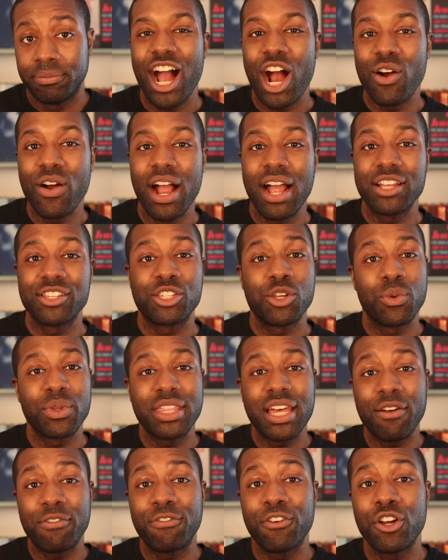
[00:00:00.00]
Alright, so
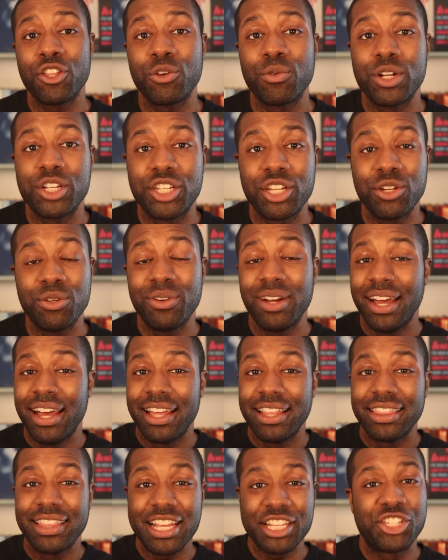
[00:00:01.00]
without further ado,
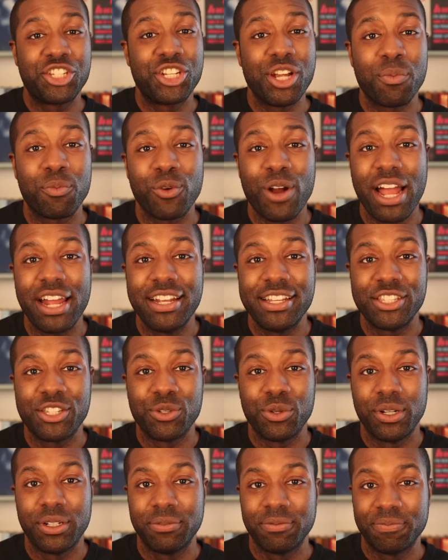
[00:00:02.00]
let's jump right
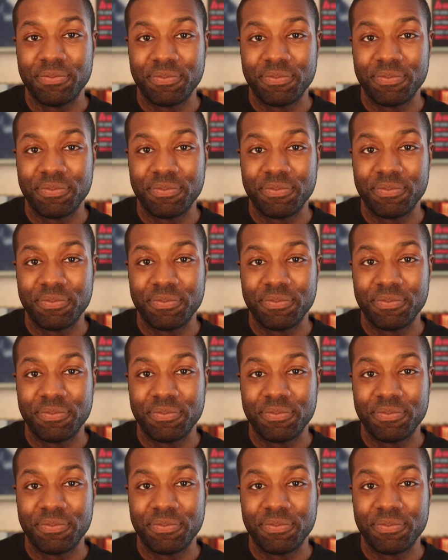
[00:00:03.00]
into it.